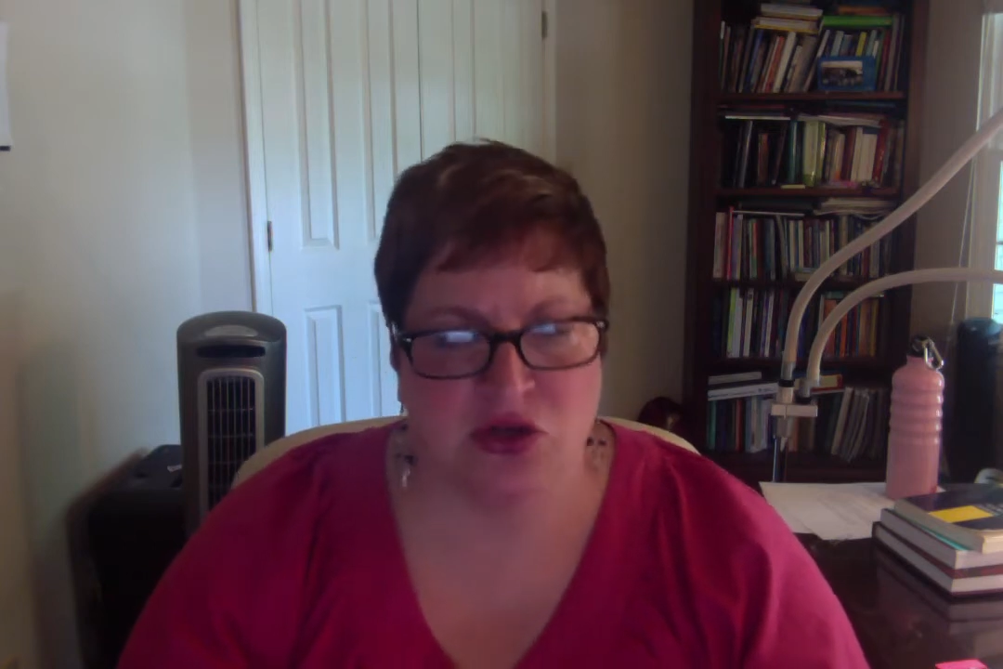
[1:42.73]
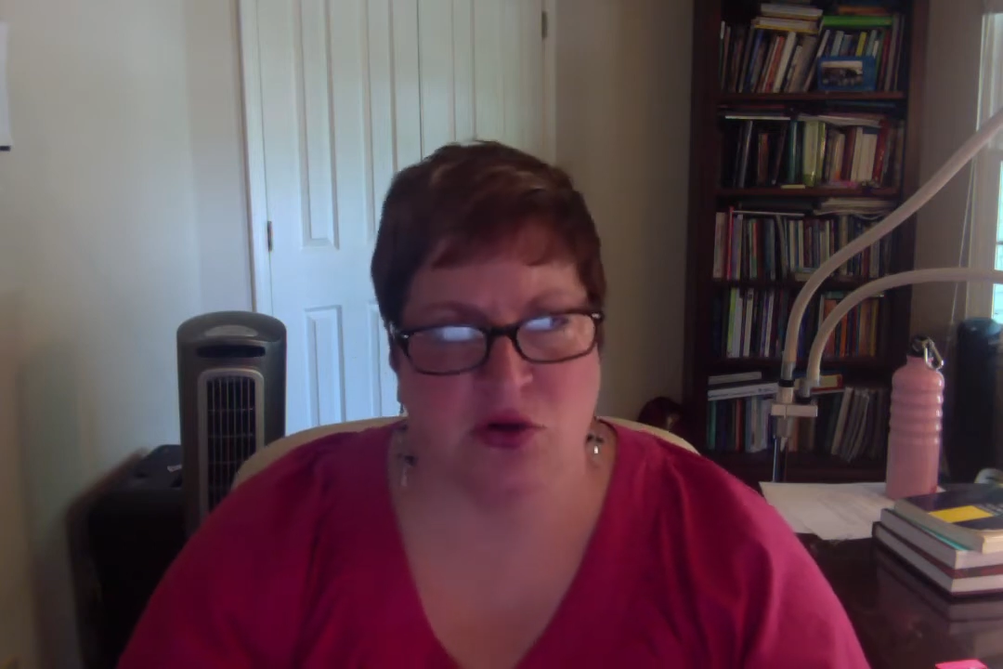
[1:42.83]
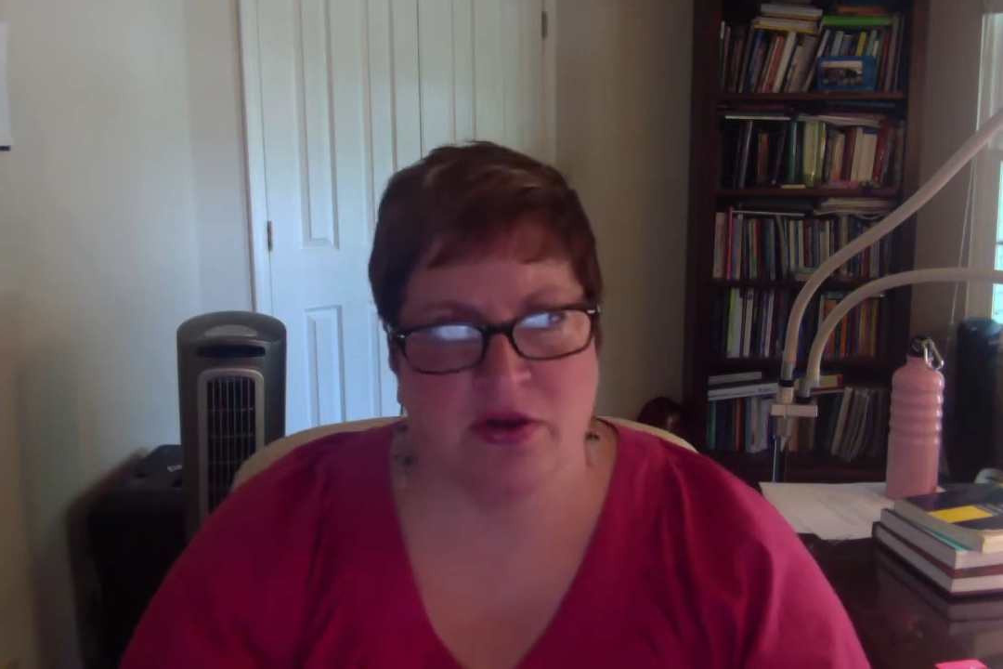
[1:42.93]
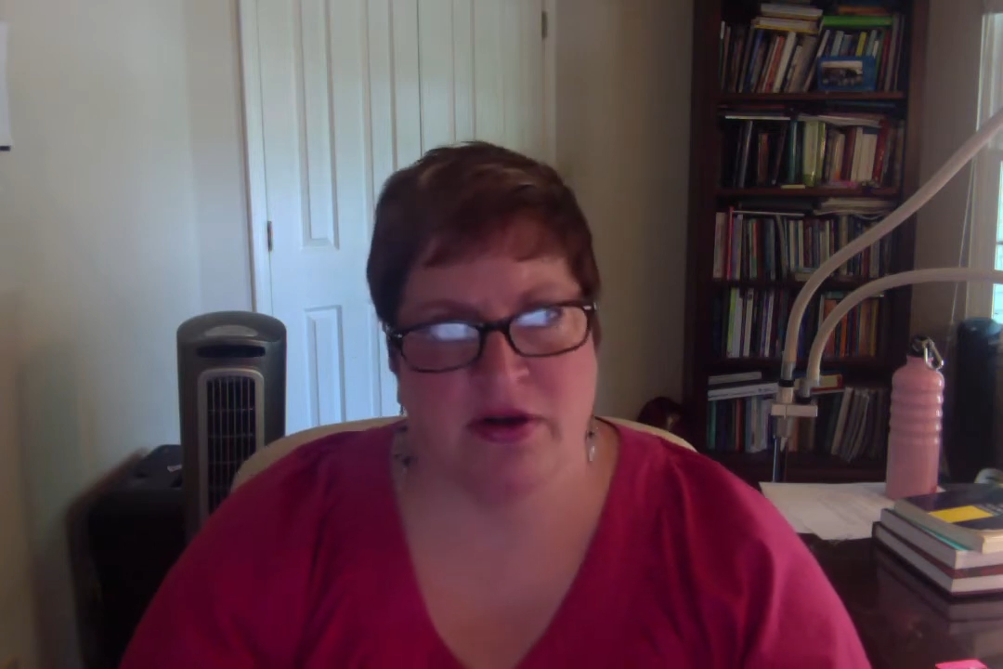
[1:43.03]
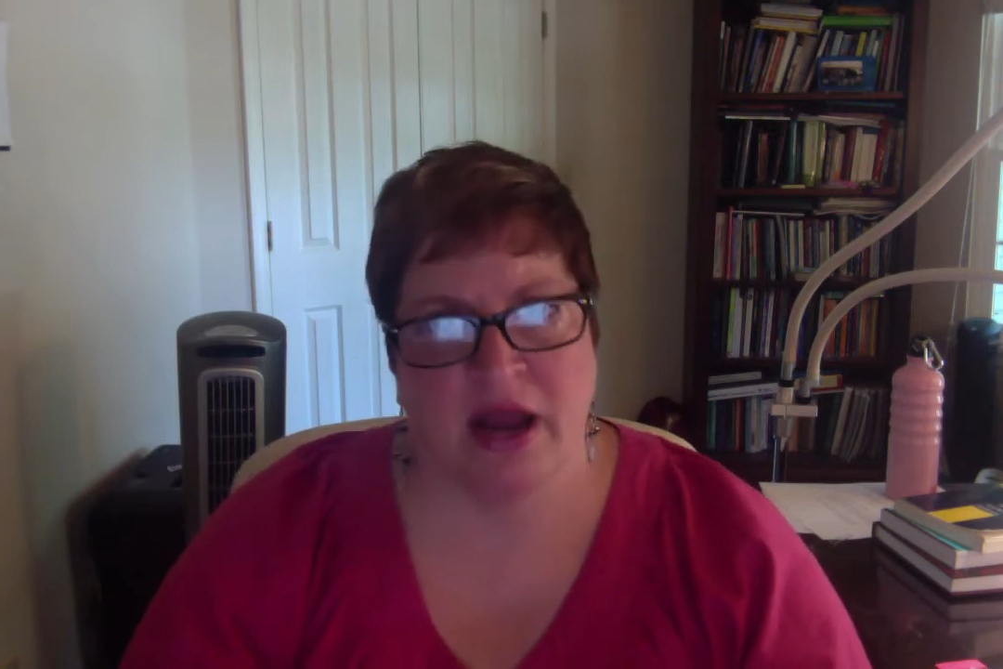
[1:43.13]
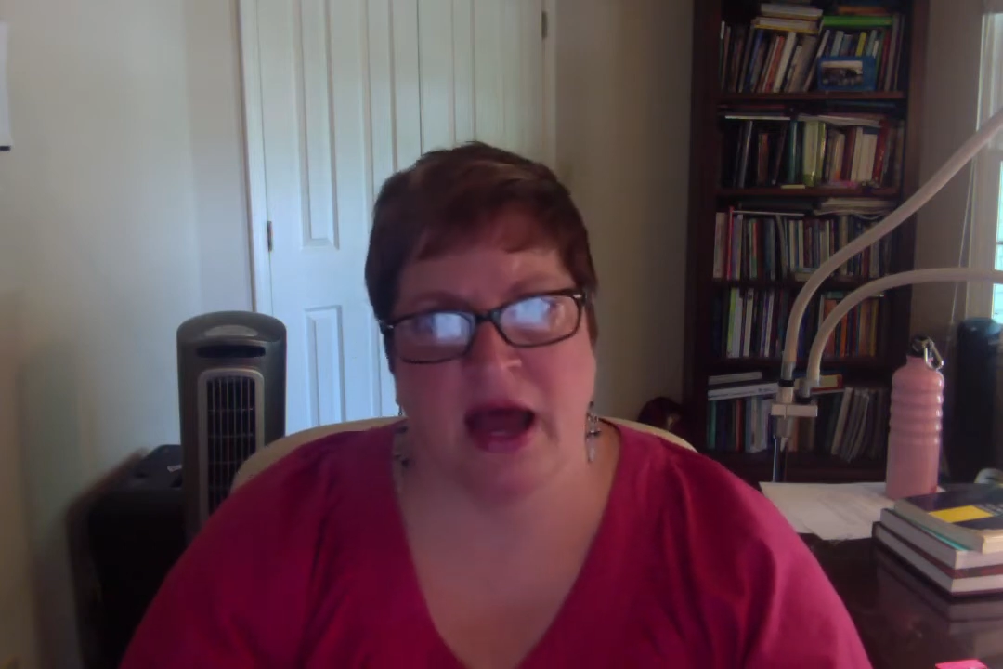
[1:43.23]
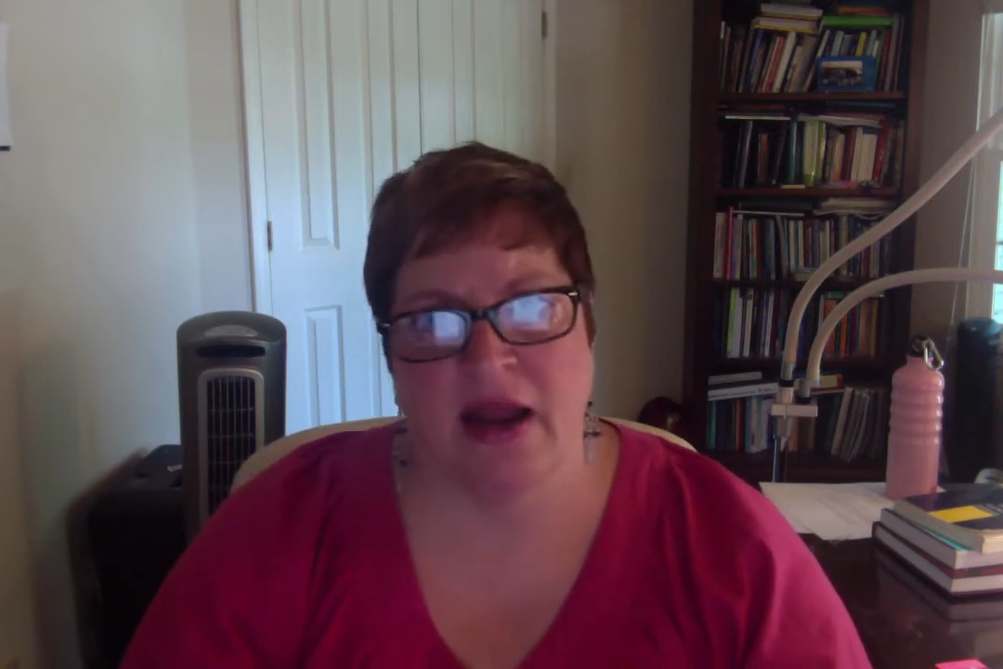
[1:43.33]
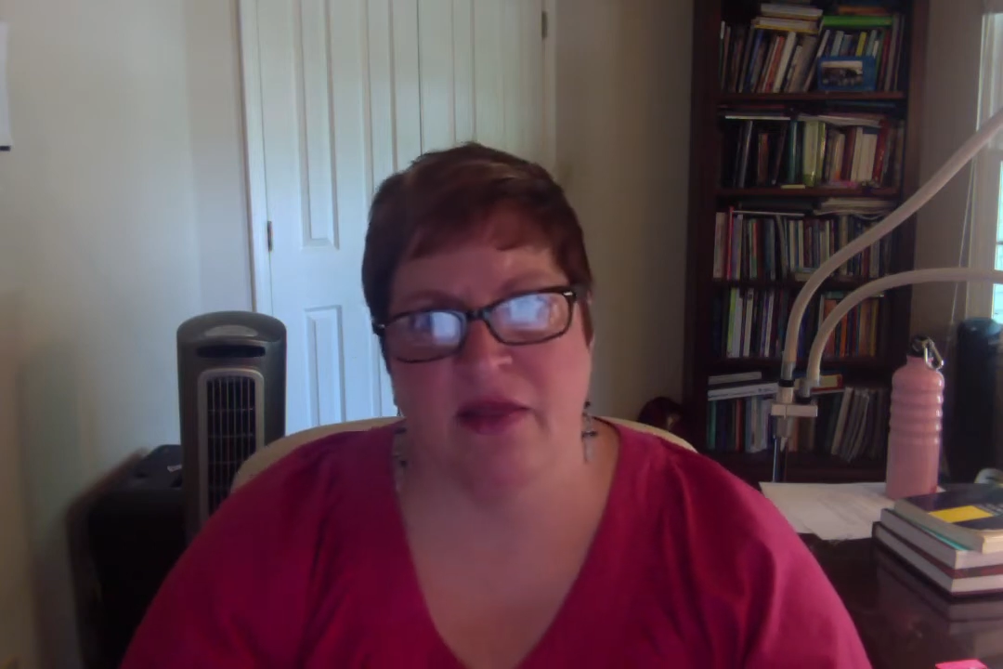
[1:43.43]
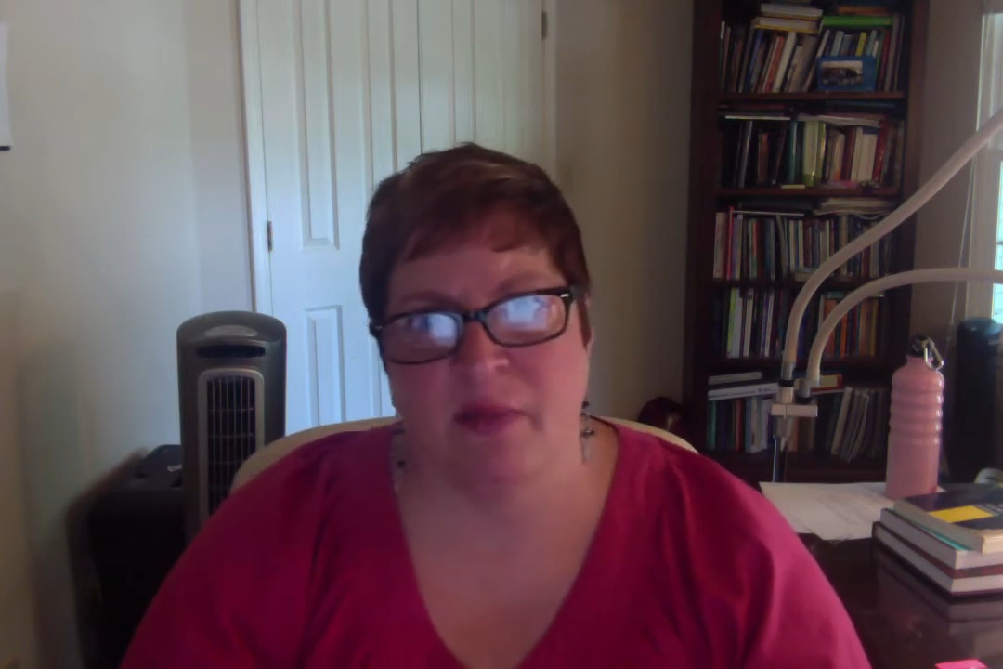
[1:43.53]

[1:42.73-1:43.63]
or they're not on the